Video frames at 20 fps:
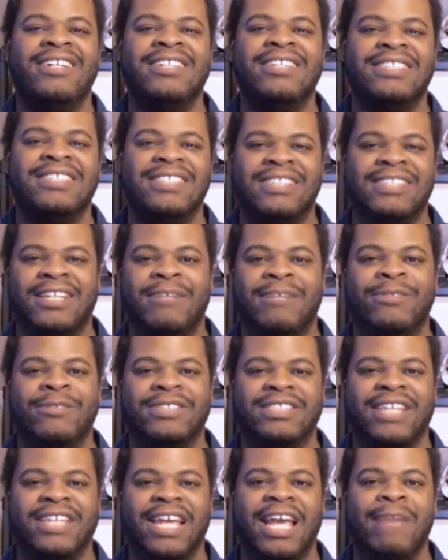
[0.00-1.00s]

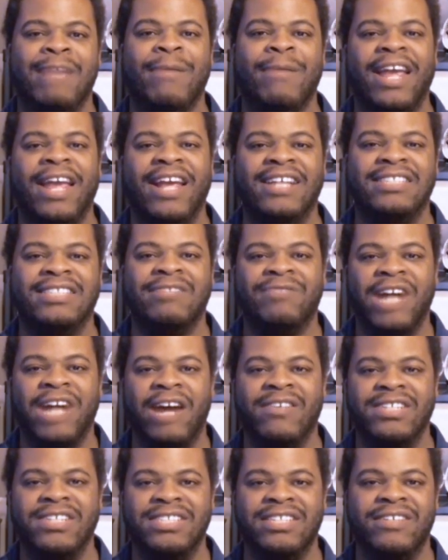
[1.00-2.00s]
SummerSlam, and
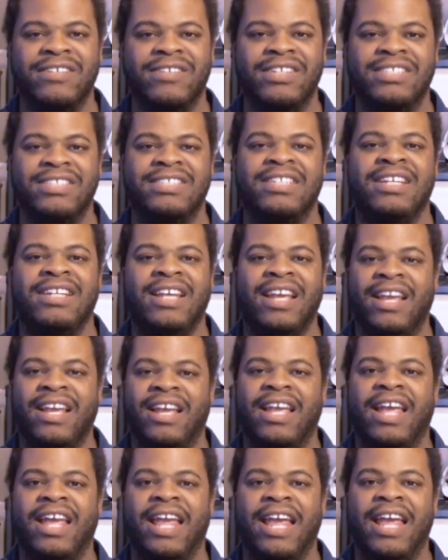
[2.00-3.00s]
Survivor Series.
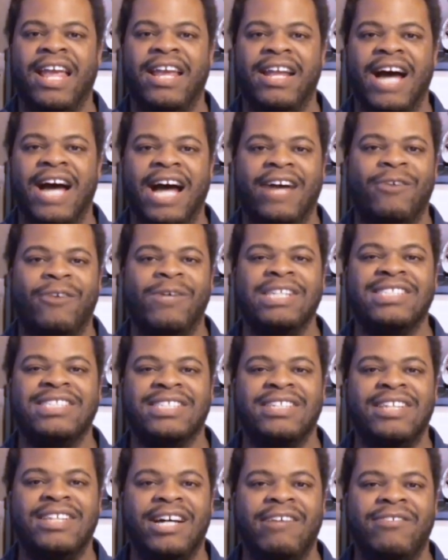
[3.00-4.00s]
And I
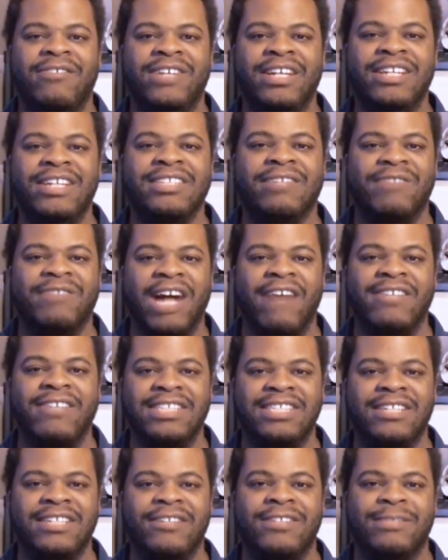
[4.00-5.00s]
always loved Survivor
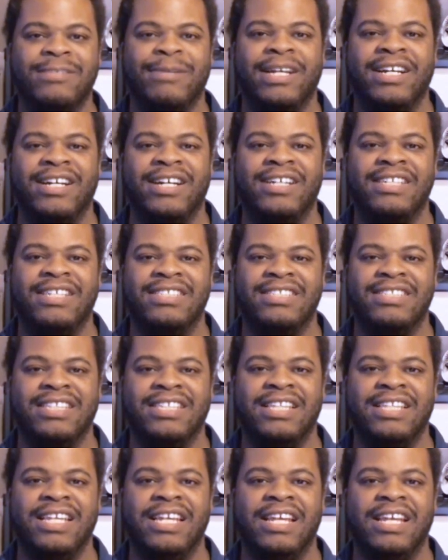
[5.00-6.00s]
Series
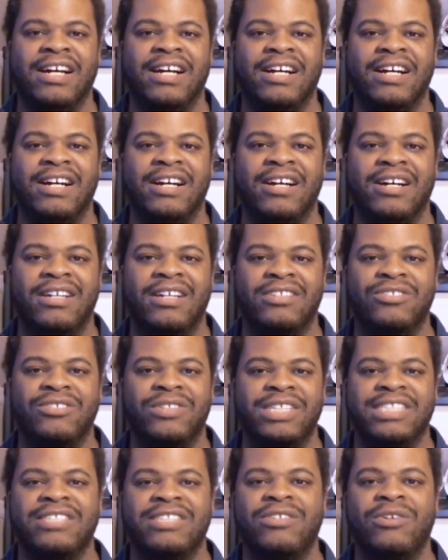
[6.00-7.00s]
because the
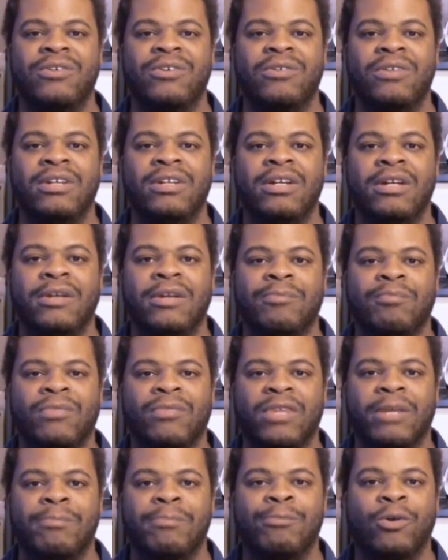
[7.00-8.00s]
traditional
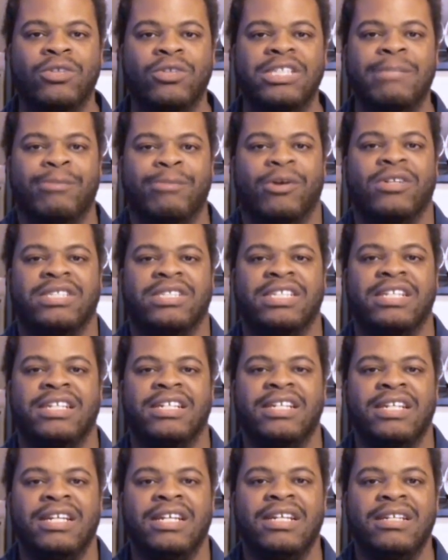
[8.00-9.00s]

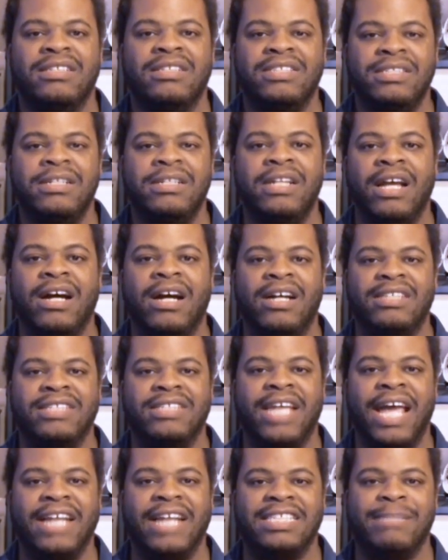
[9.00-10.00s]
multi-person
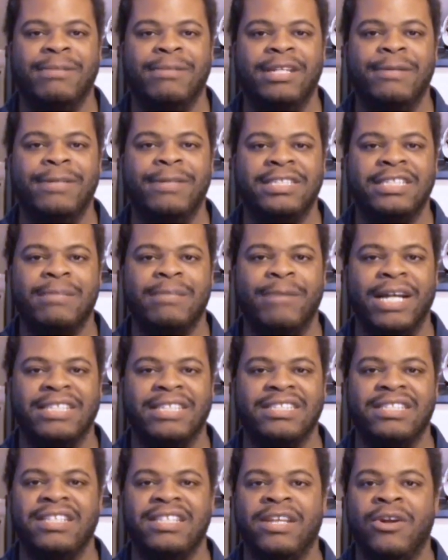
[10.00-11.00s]
tag team elimination
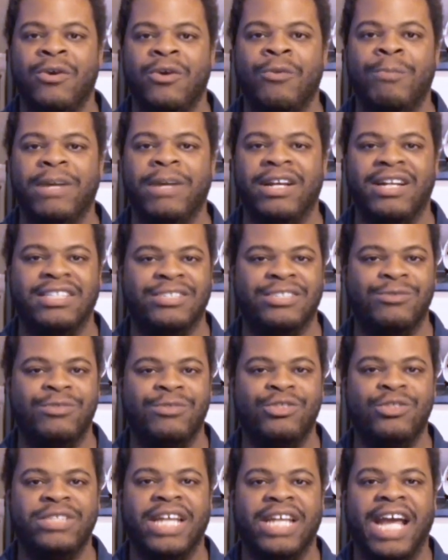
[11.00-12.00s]
match, because
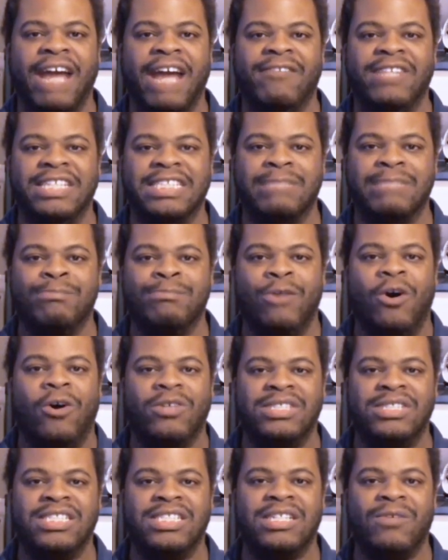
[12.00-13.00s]
you usually have these
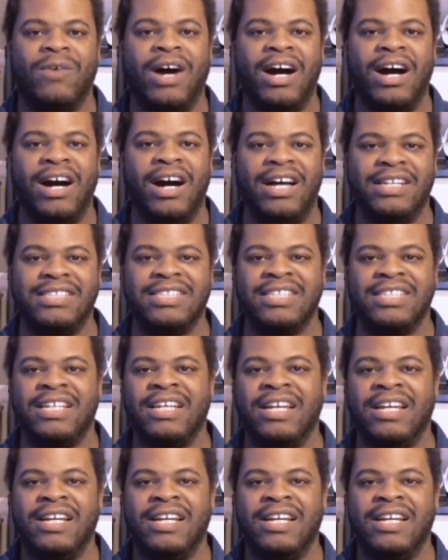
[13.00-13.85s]
small squads,